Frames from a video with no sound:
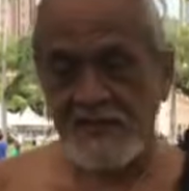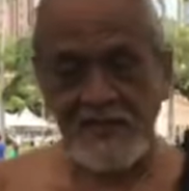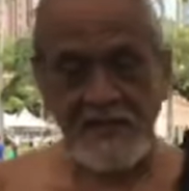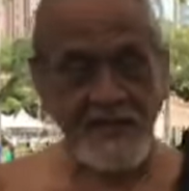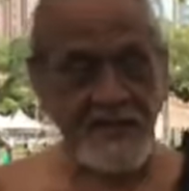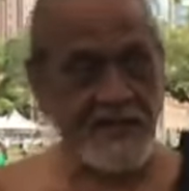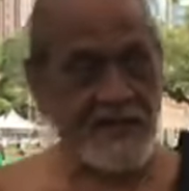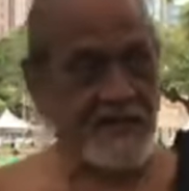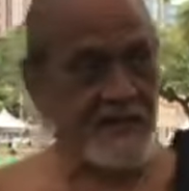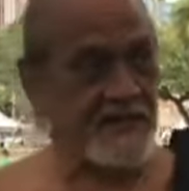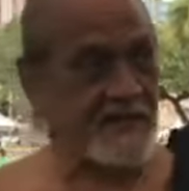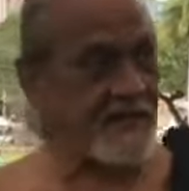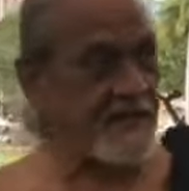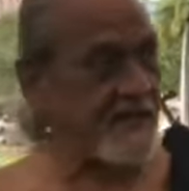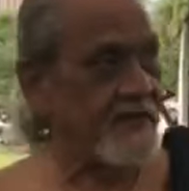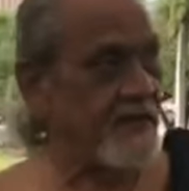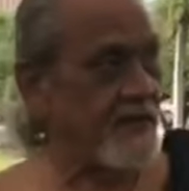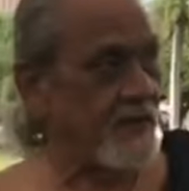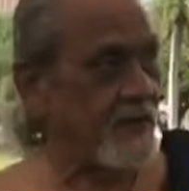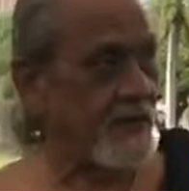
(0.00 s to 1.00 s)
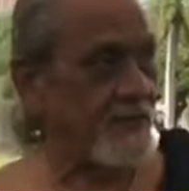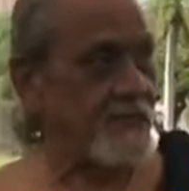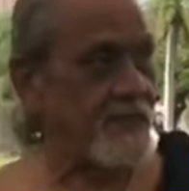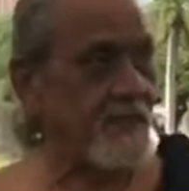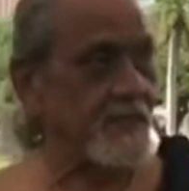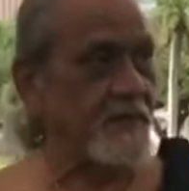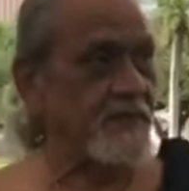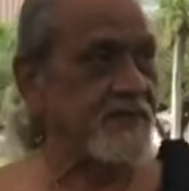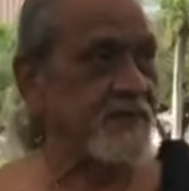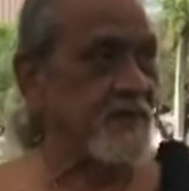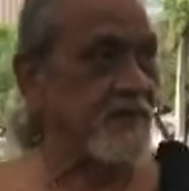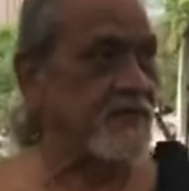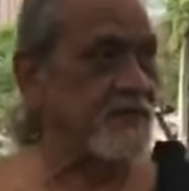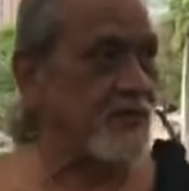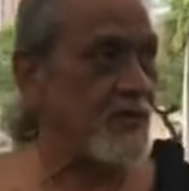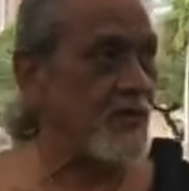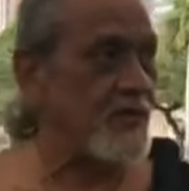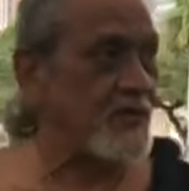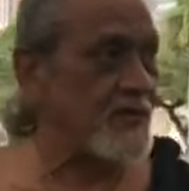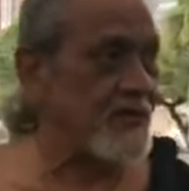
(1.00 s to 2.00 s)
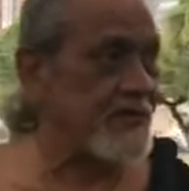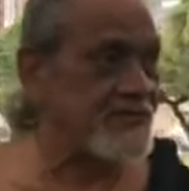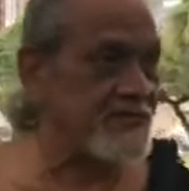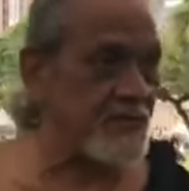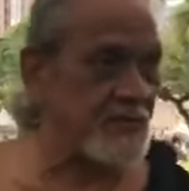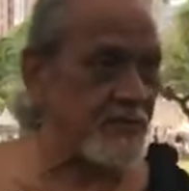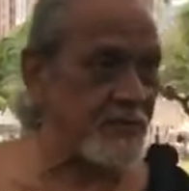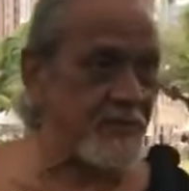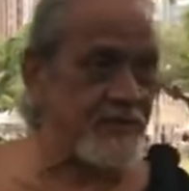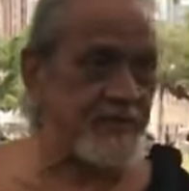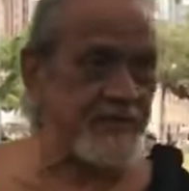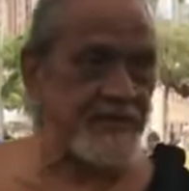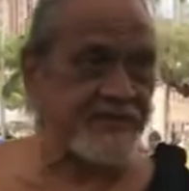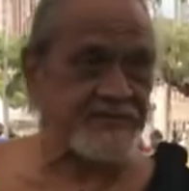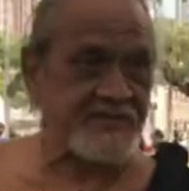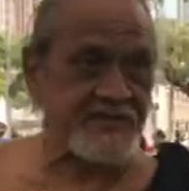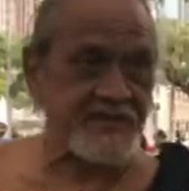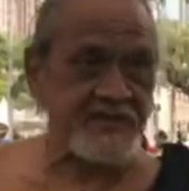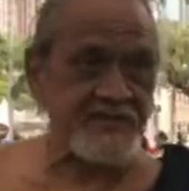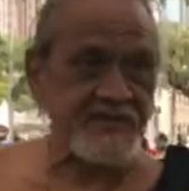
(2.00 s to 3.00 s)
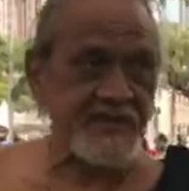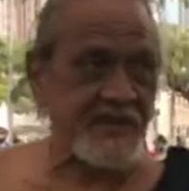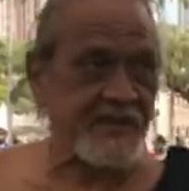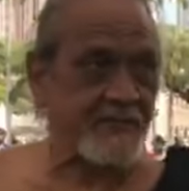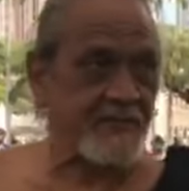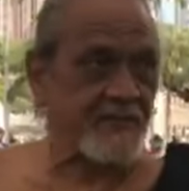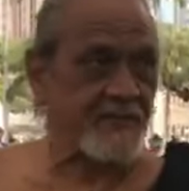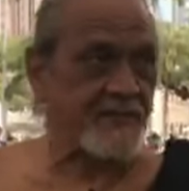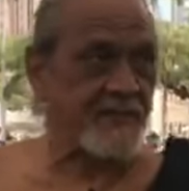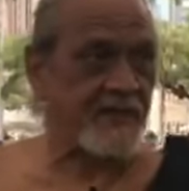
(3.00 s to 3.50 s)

And what people don't know, and it's only because at the time